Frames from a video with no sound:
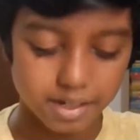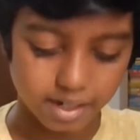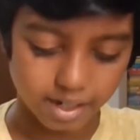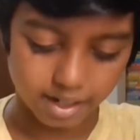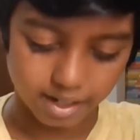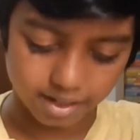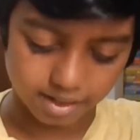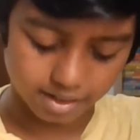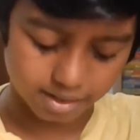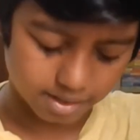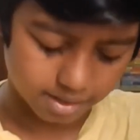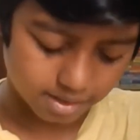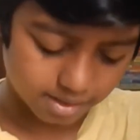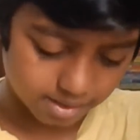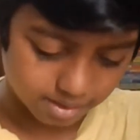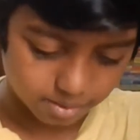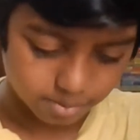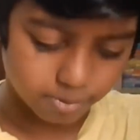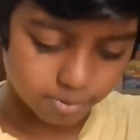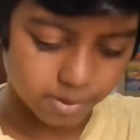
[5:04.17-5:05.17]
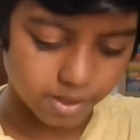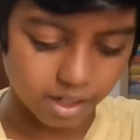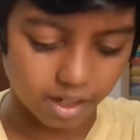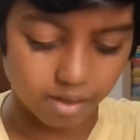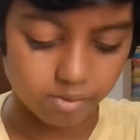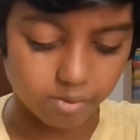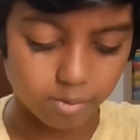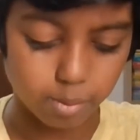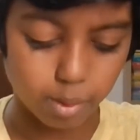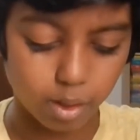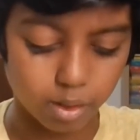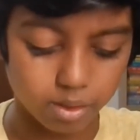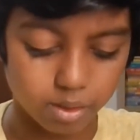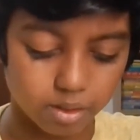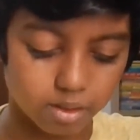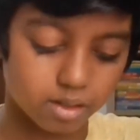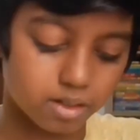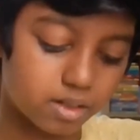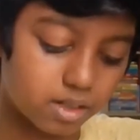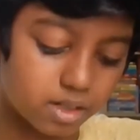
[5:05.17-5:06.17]
And we have about
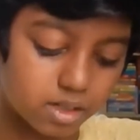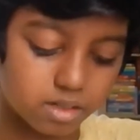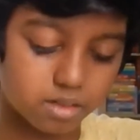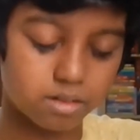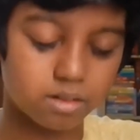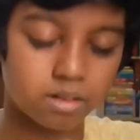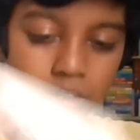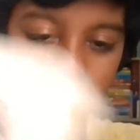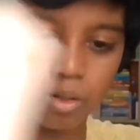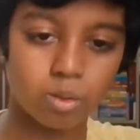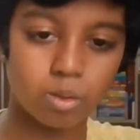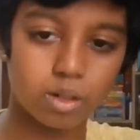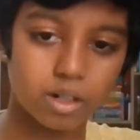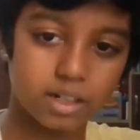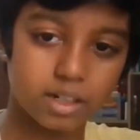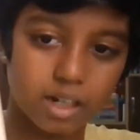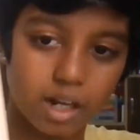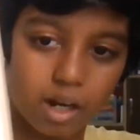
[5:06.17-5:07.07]
noting